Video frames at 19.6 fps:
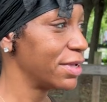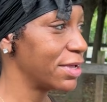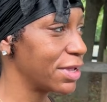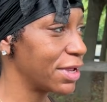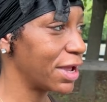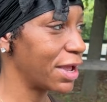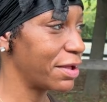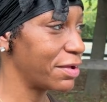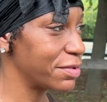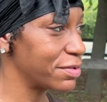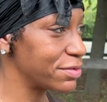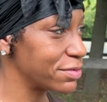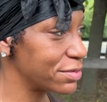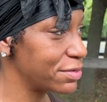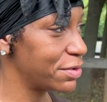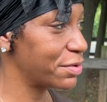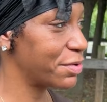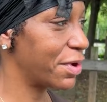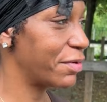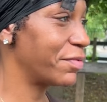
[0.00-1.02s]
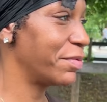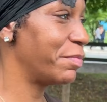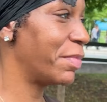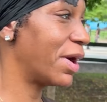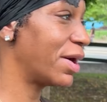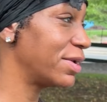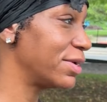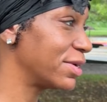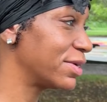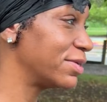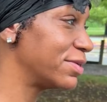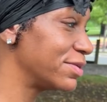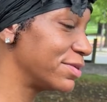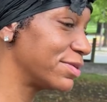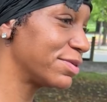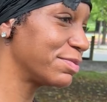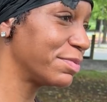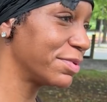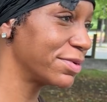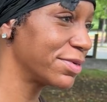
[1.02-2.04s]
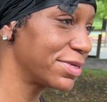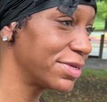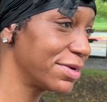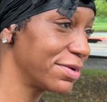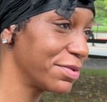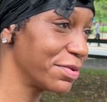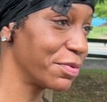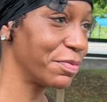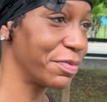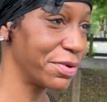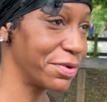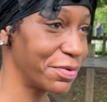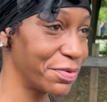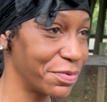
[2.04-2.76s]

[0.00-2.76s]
I don't, you know, everybody smokes their little bit of